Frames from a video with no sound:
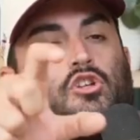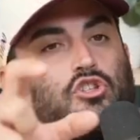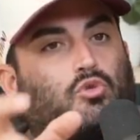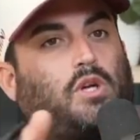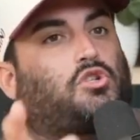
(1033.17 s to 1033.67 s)

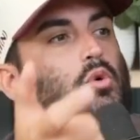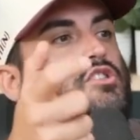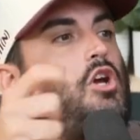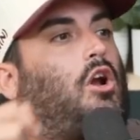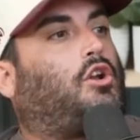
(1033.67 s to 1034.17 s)
switch it with
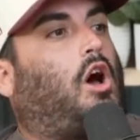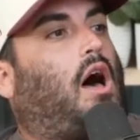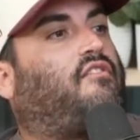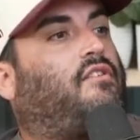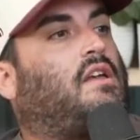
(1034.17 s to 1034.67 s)
turned
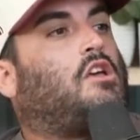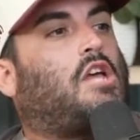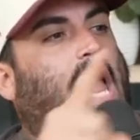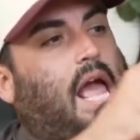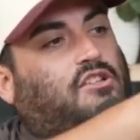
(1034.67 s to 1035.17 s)
off.
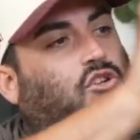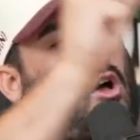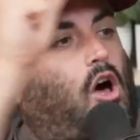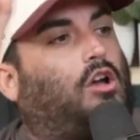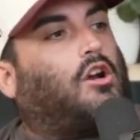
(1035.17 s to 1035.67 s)
Answer to
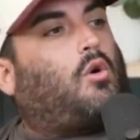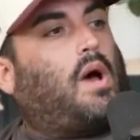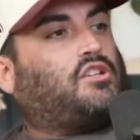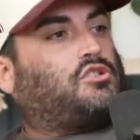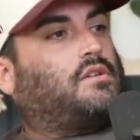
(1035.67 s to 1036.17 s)
all your
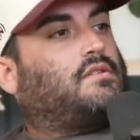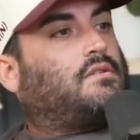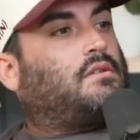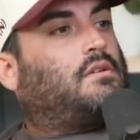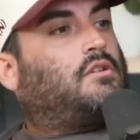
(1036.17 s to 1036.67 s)
questions.
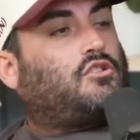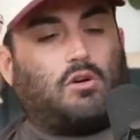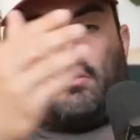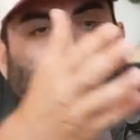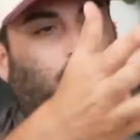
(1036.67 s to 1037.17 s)
So
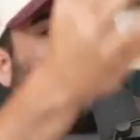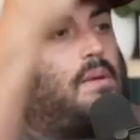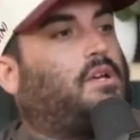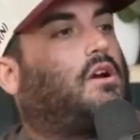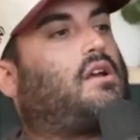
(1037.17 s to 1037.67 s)
give me
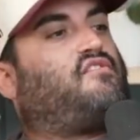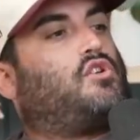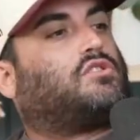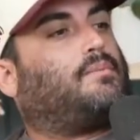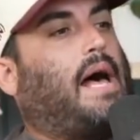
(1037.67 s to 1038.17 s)
something you're
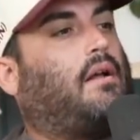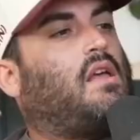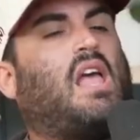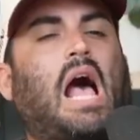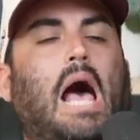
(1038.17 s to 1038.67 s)
confused about.
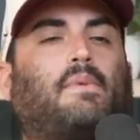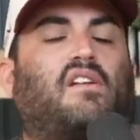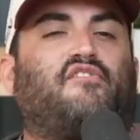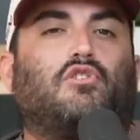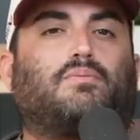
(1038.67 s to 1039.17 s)
I'm
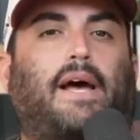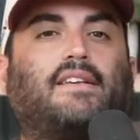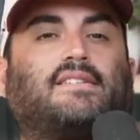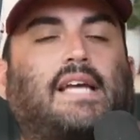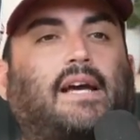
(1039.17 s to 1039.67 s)
confused by
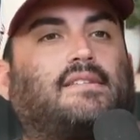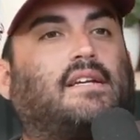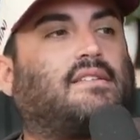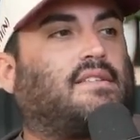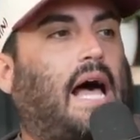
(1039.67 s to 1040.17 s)
his
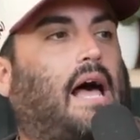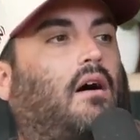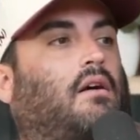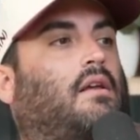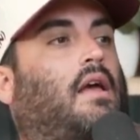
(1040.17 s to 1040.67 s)
texting
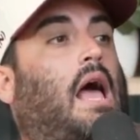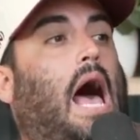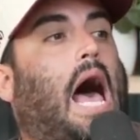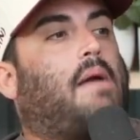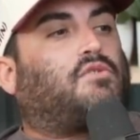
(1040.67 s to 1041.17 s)
style.
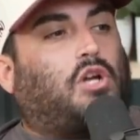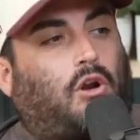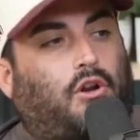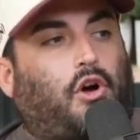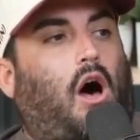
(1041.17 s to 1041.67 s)
I'm
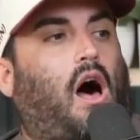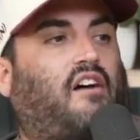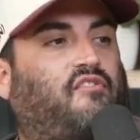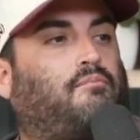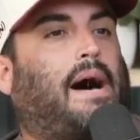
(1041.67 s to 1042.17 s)
turned
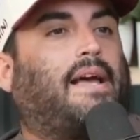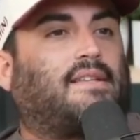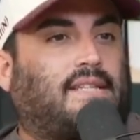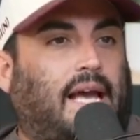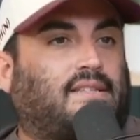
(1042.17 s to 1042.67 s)
off by his
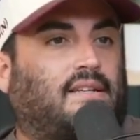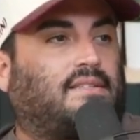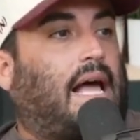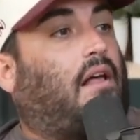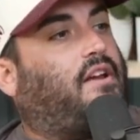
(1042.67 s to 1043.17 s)
texting
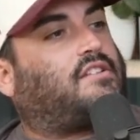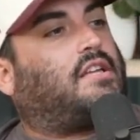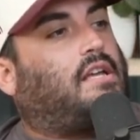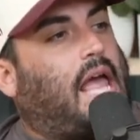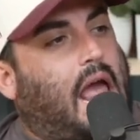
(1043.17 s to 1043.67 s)
style. There's
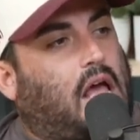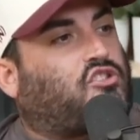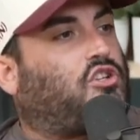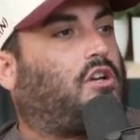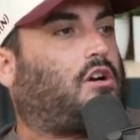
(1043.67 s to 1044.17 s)
the
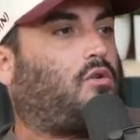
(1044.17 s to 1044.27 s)
answer to your